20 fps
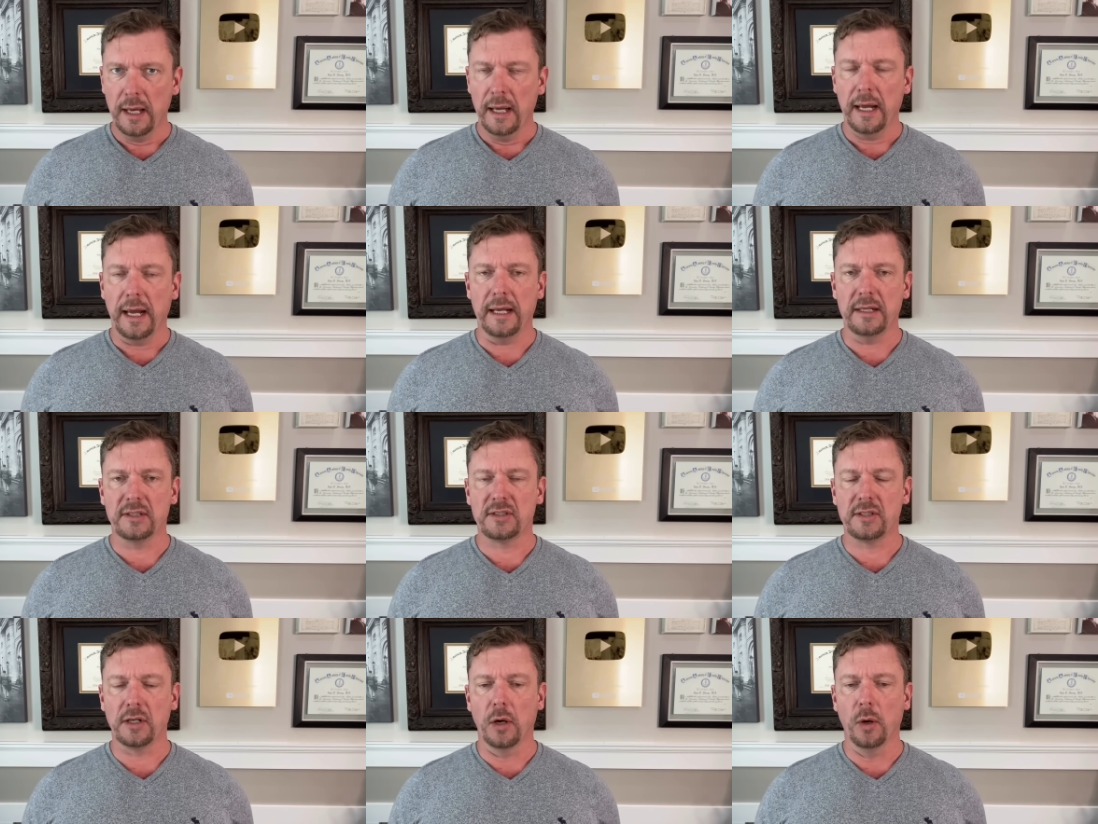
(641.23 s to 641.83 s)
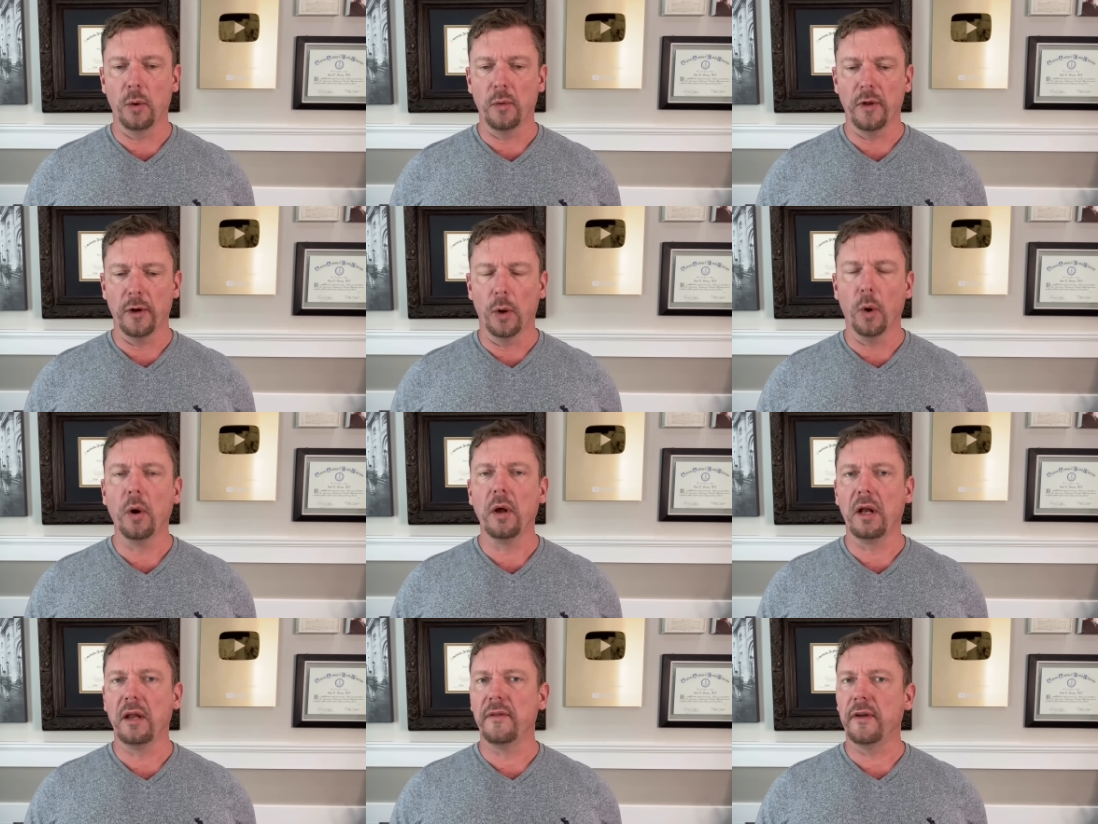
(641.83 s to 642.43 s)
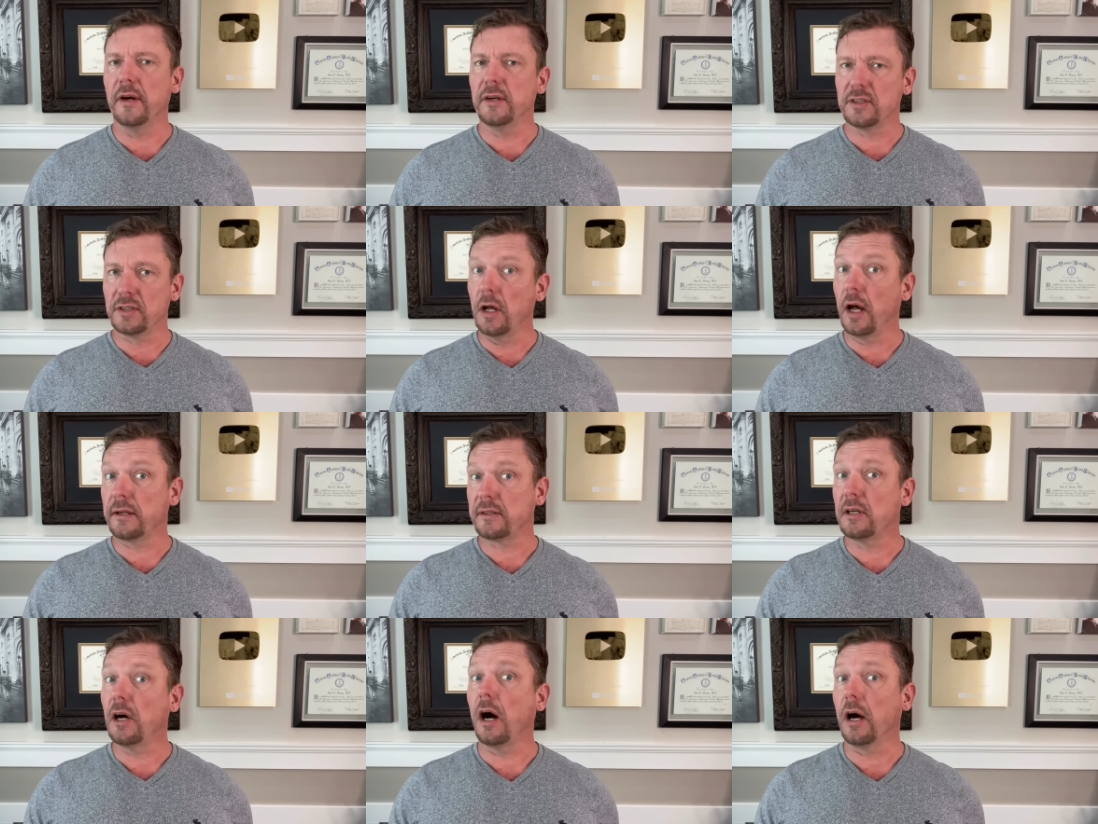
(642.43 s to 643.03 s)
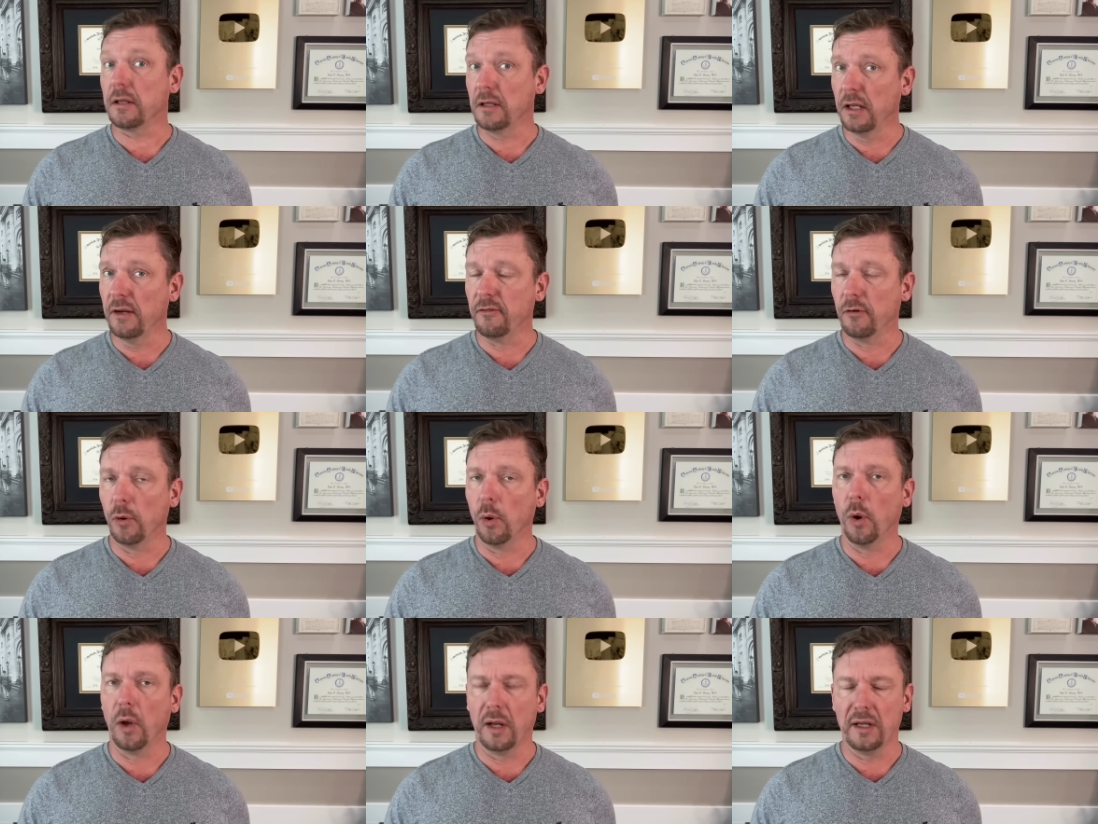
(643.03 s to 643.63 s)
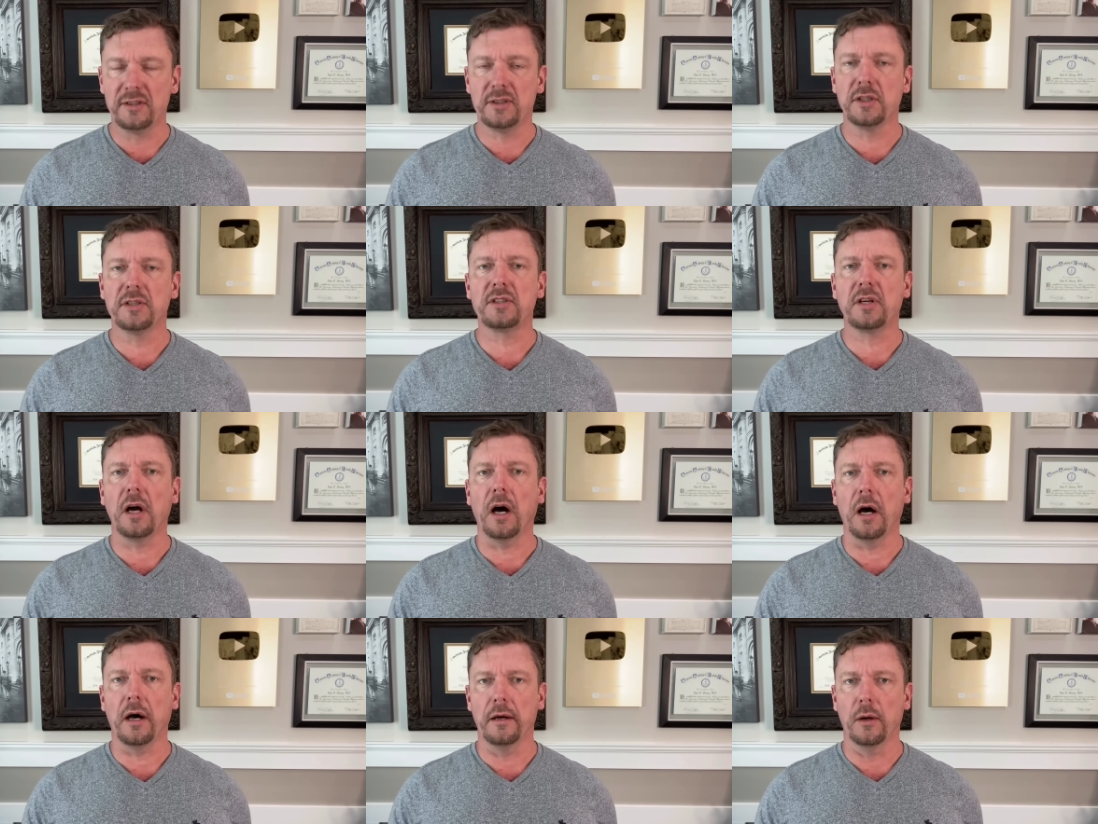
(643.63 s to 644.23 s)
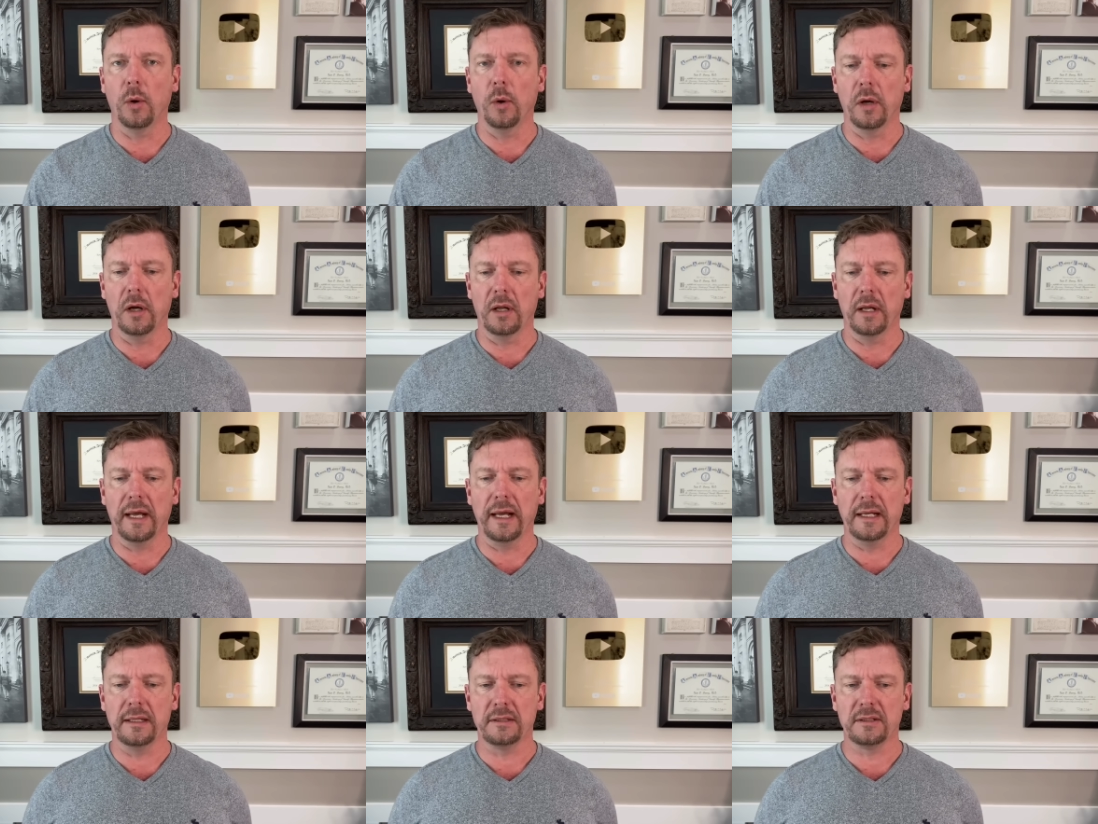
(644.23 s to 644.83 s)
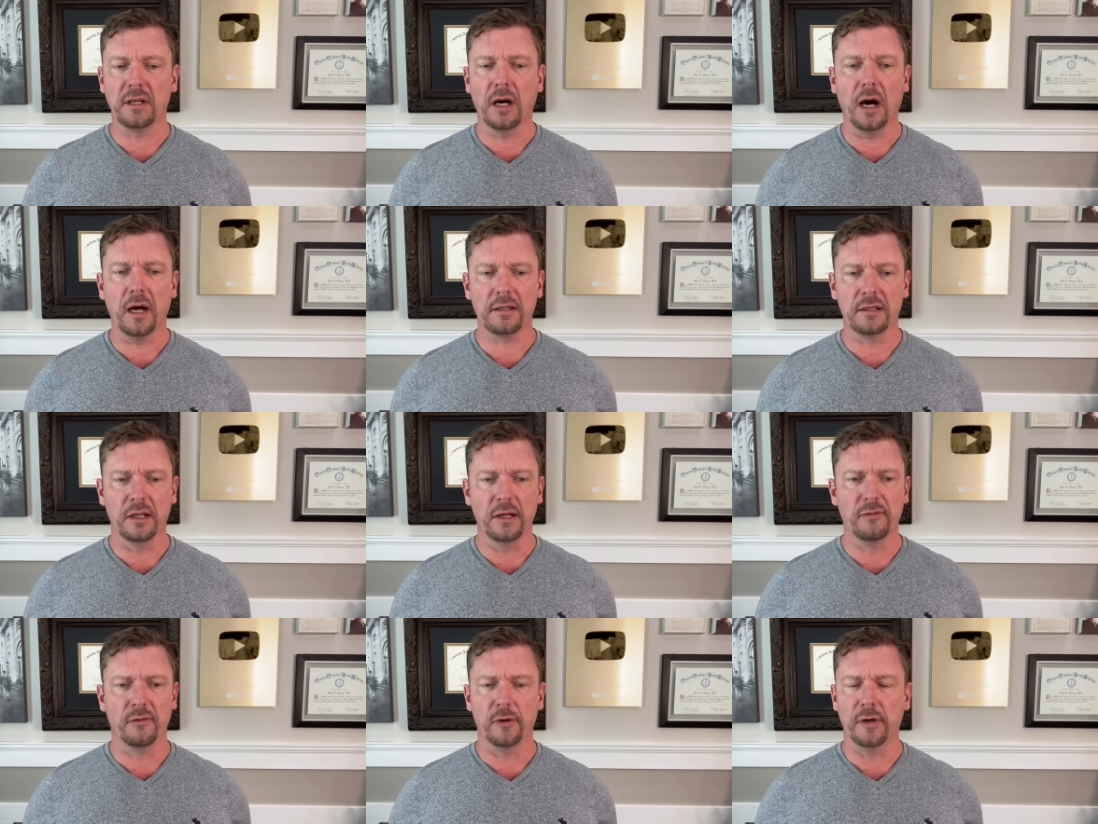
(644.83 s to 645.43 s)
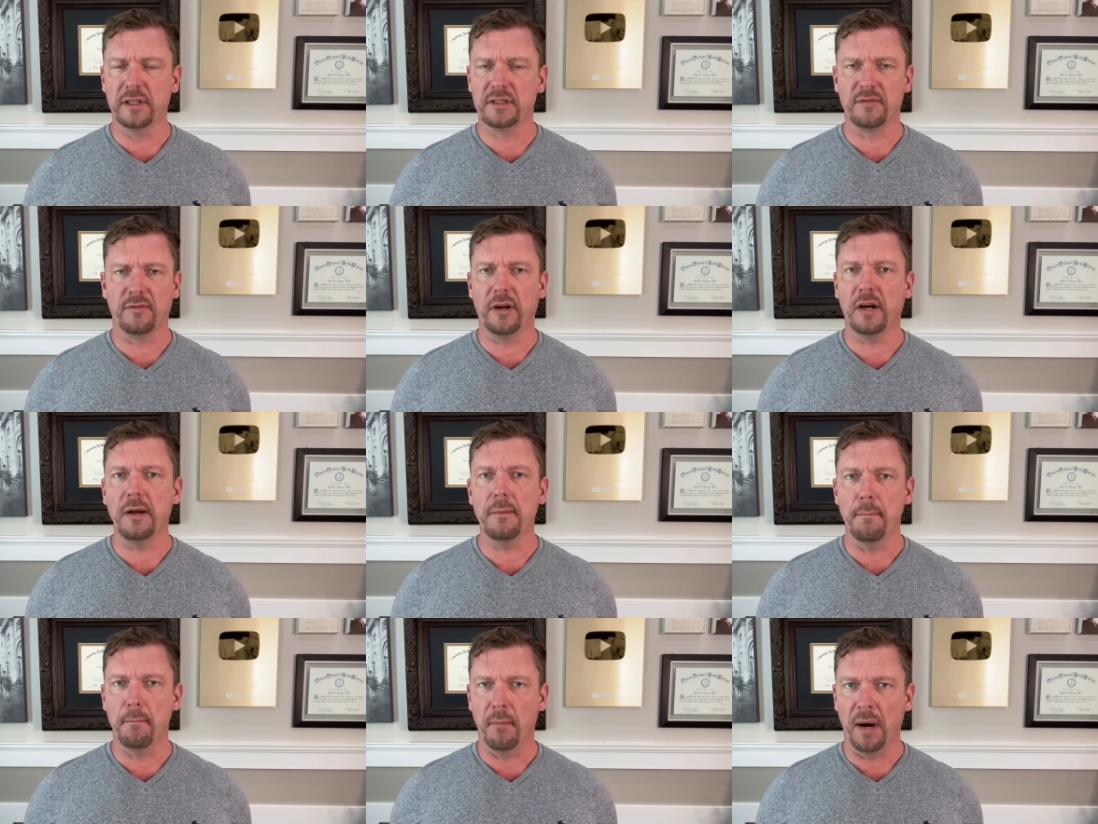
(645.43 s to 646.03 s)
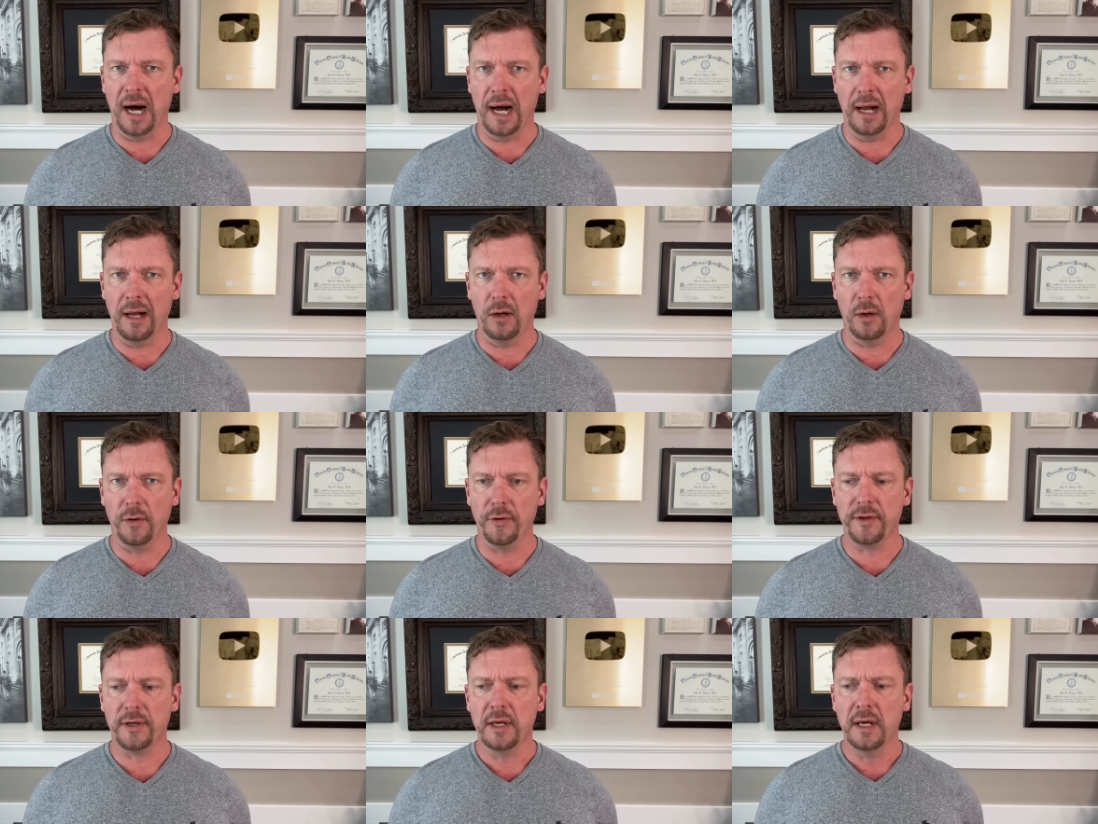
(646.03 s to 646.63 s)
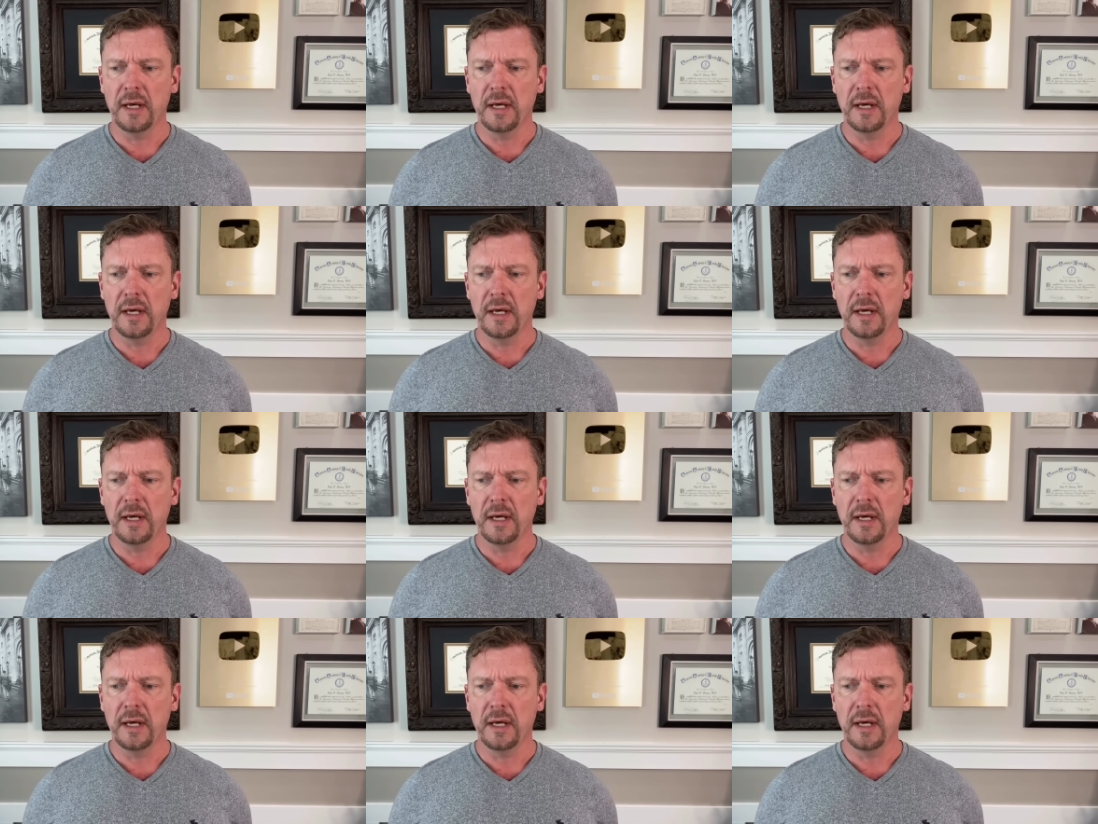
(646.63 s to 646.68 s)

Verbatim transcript: And so the oil in there is not cod liver oil, it's just cod oil. And cod liver is very mild.